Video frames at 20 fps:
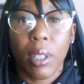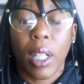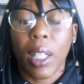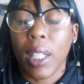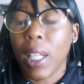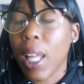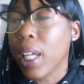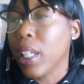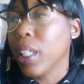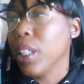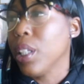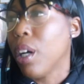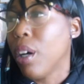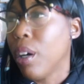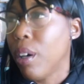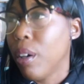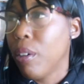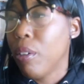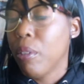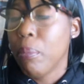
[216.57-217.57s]
a lot of
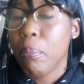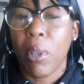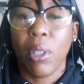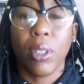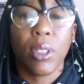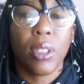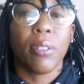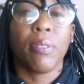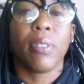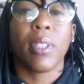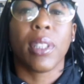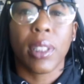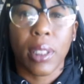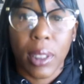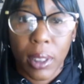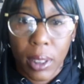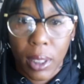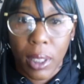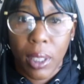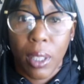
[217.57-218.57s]
y'all, most of
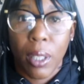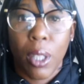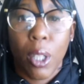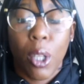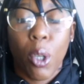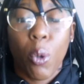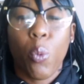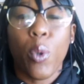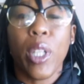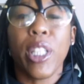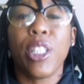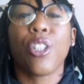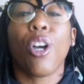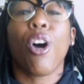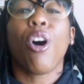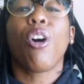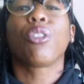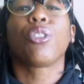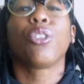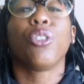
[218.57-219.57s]
us, we
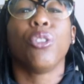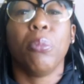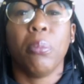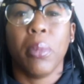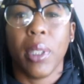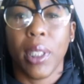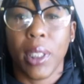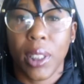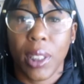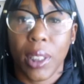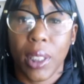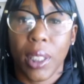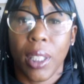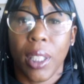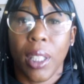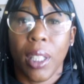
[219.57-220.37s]
talk too much.